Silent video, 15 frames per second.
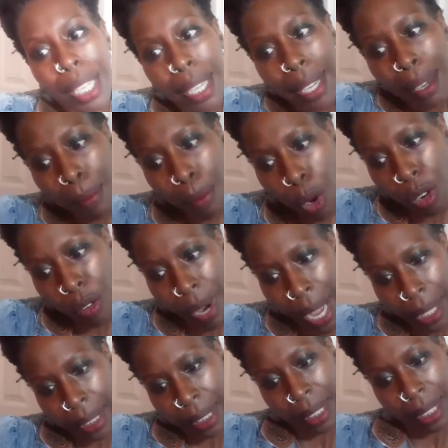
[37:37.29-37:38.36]

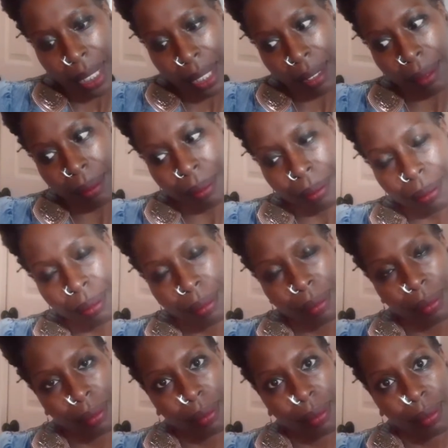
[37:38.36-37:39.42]
immorality,
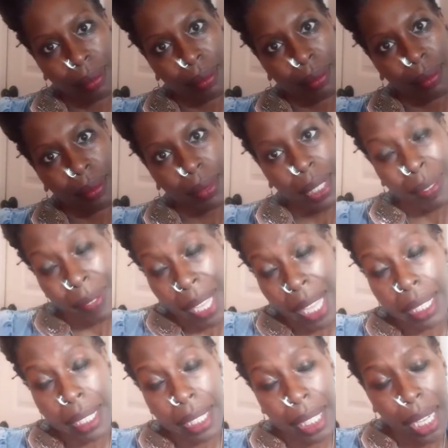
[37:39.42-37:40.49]
if
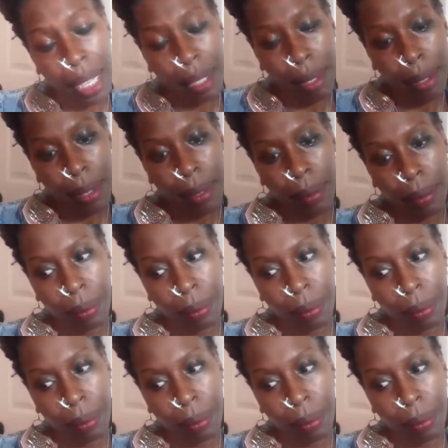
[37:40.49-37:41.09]
that's the case.